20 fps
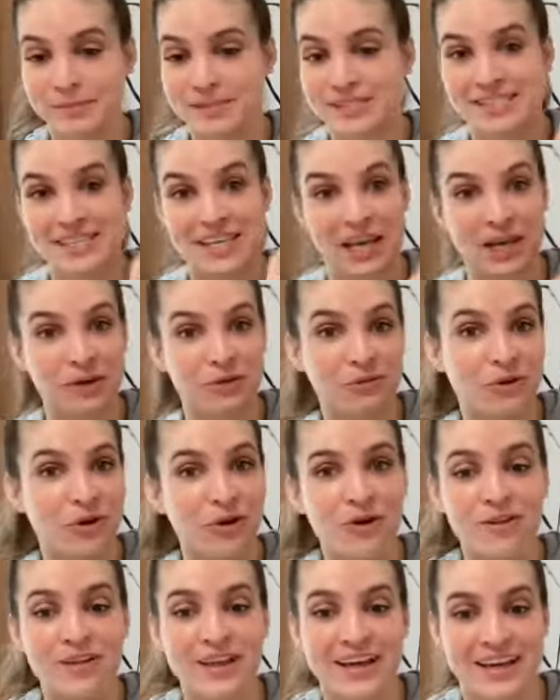Skin
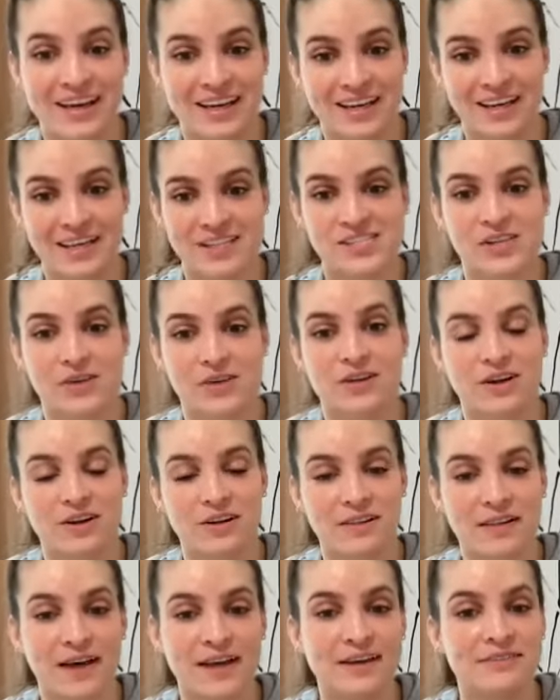rolling. So there are
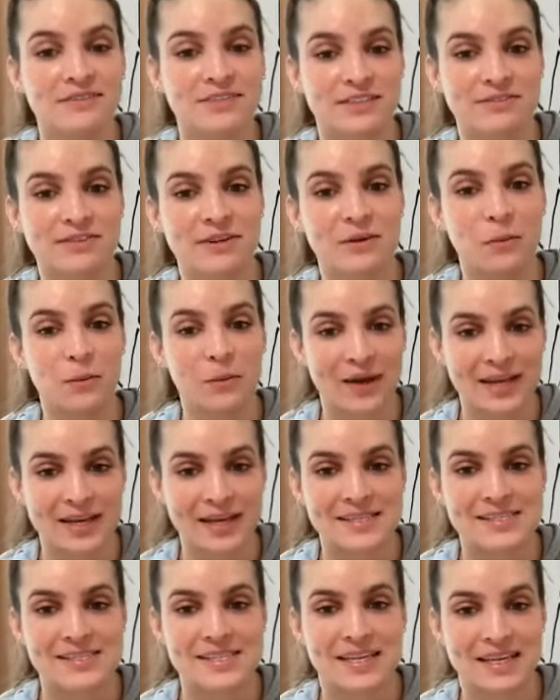a lot of different
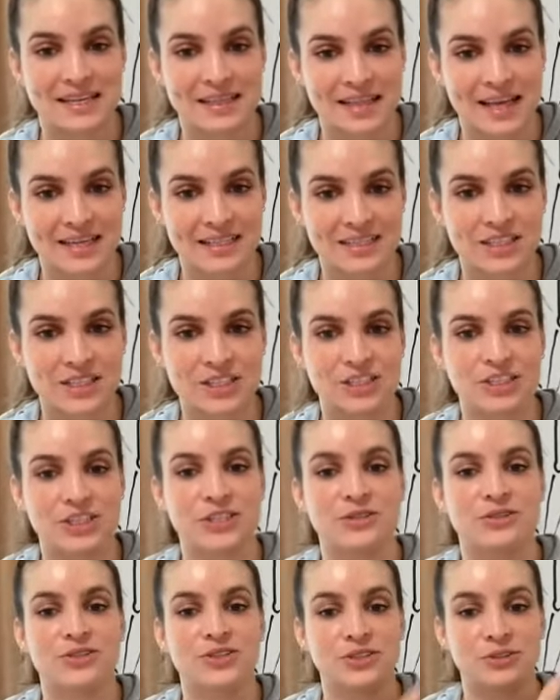ways to get that
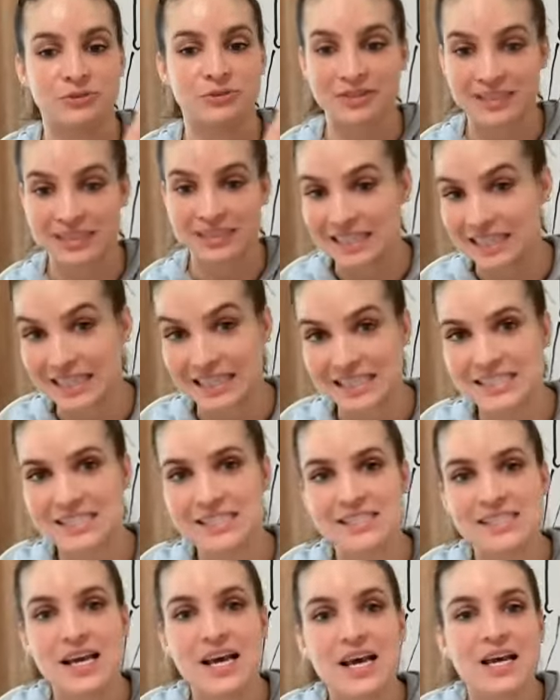tissue to
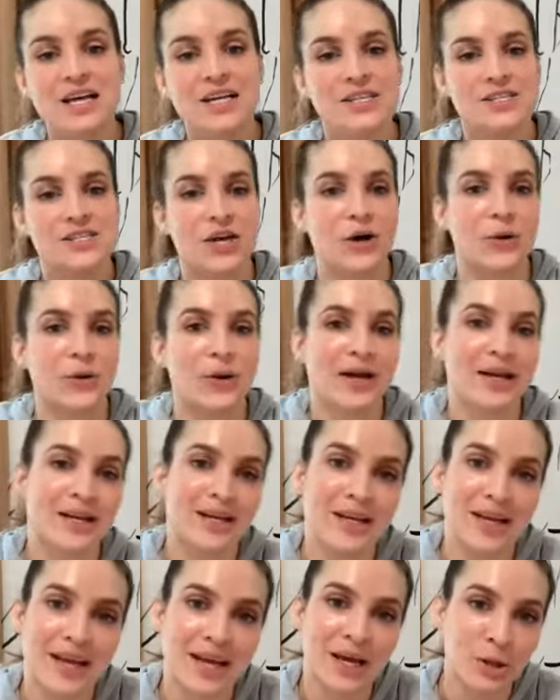release. So
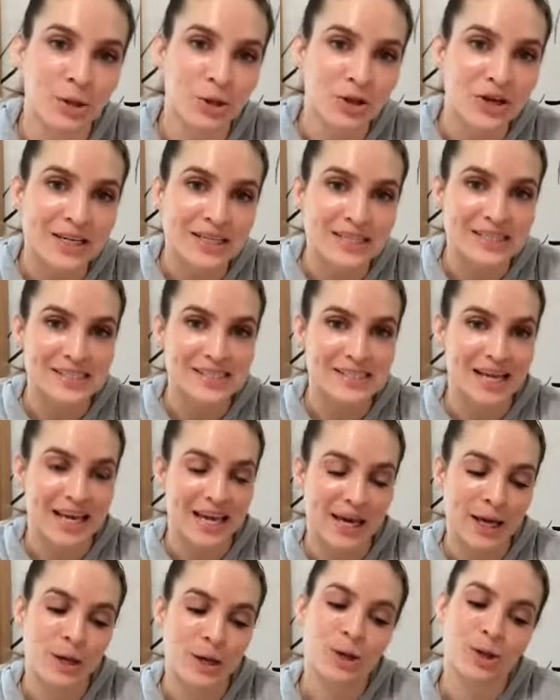it looks
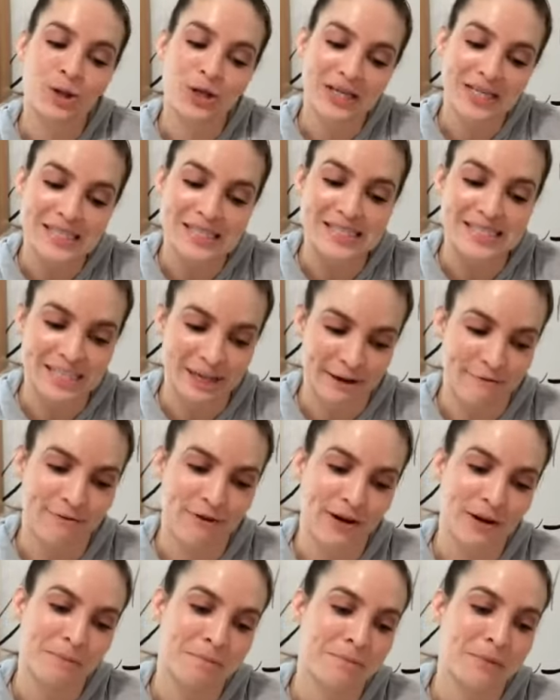
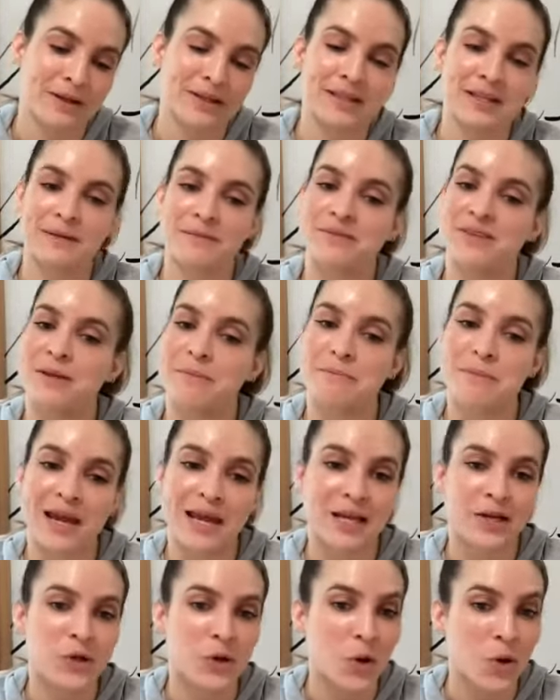different, but the
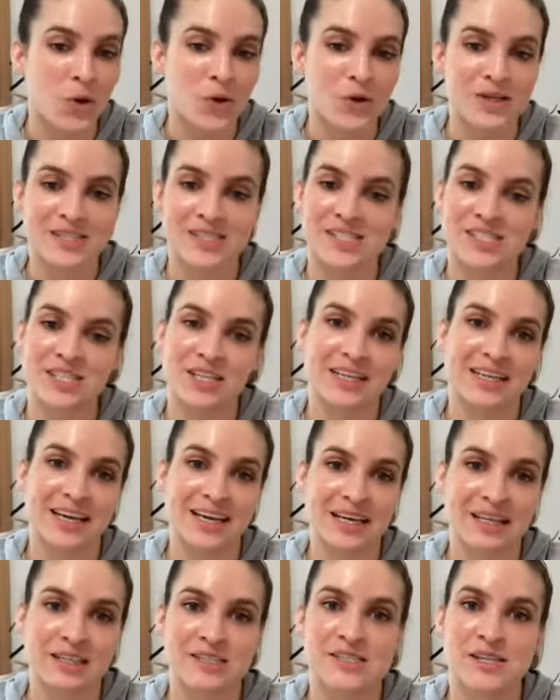main goal is to
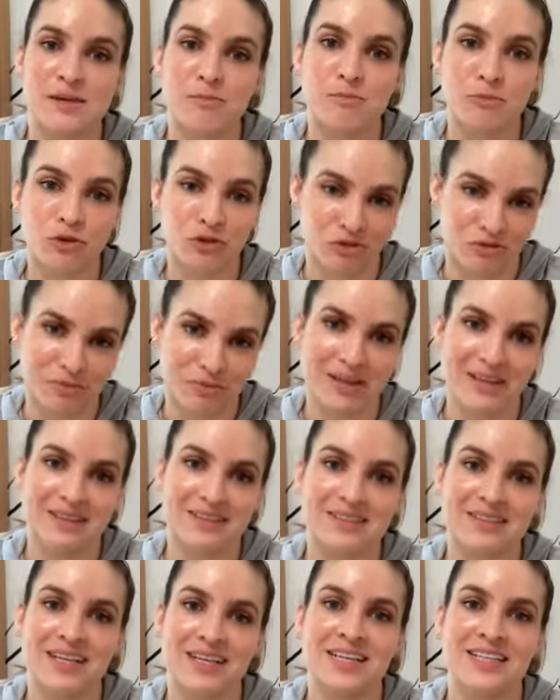get some
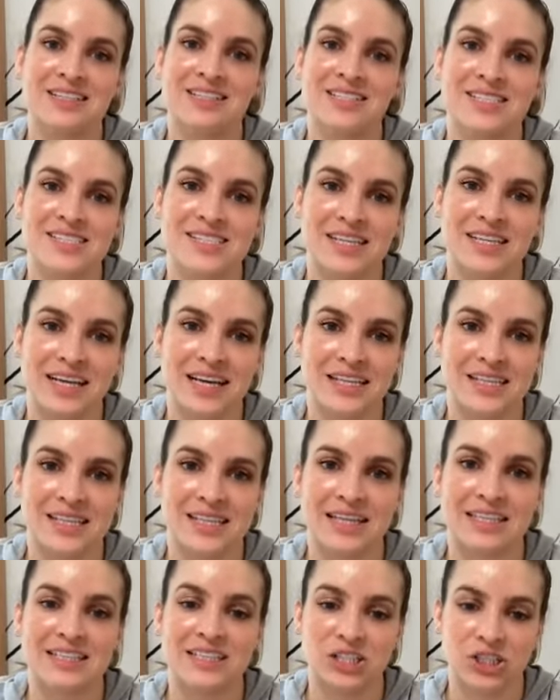movement and just to get
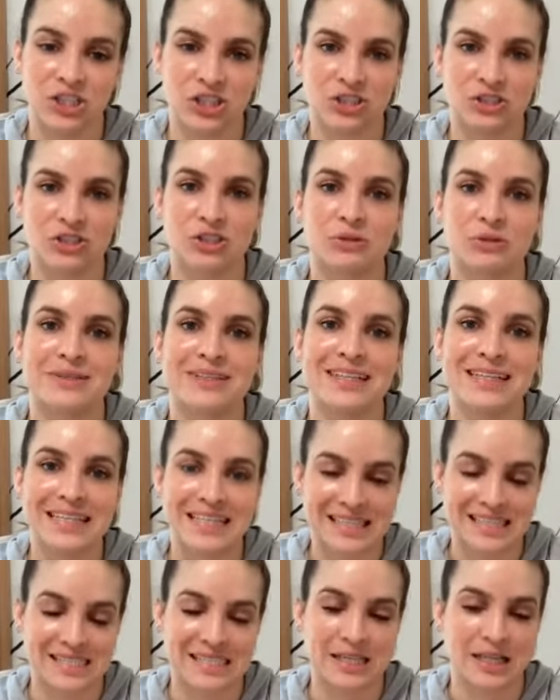that tissue to
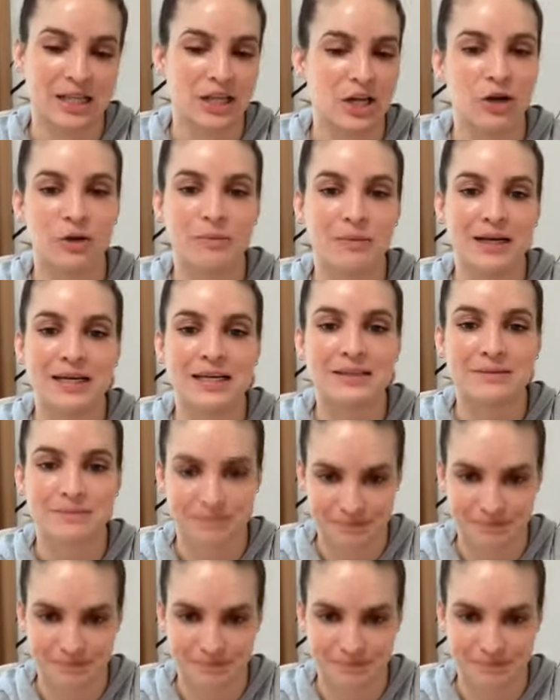release a little bit.